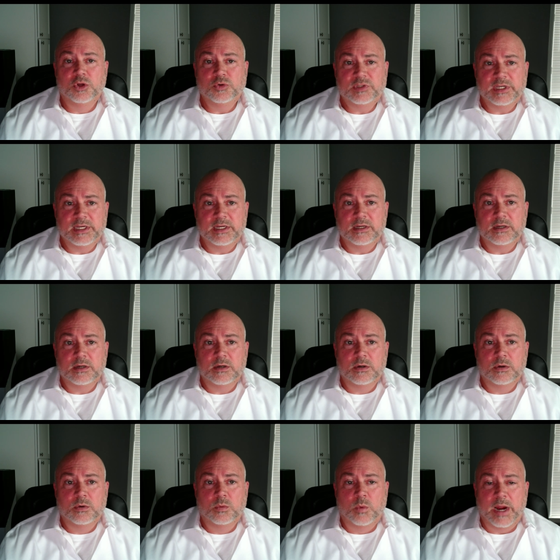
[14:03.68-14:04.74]
losing
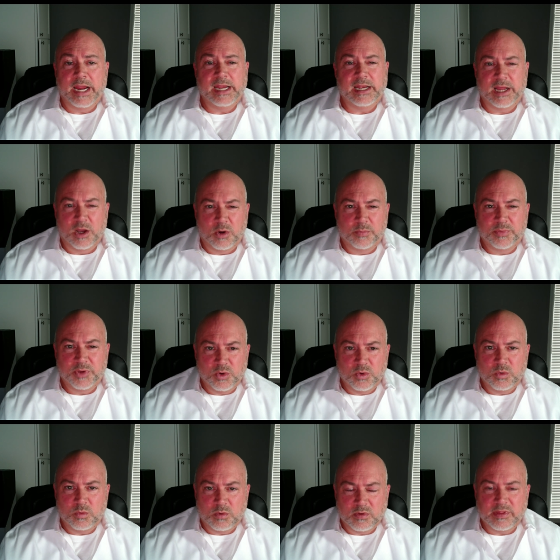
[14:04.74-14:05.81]
weight help
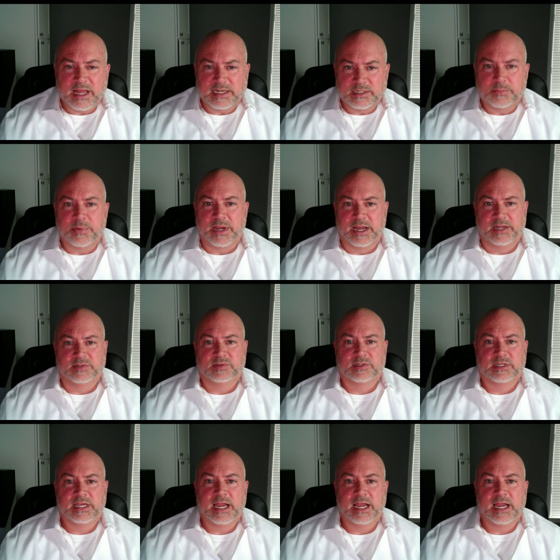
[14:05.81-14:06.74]
you? Well, that depends.